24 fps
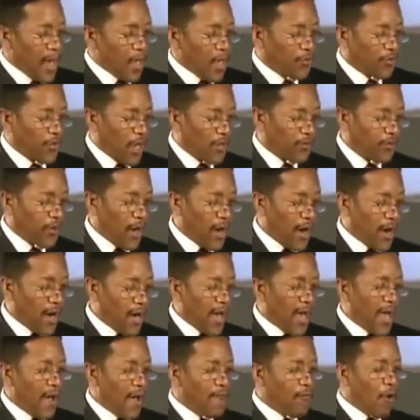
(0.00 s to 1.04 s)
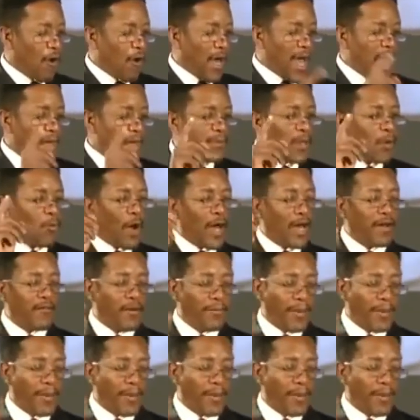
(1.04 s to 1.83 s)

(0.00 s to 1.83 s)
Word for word: it says here, For in the what,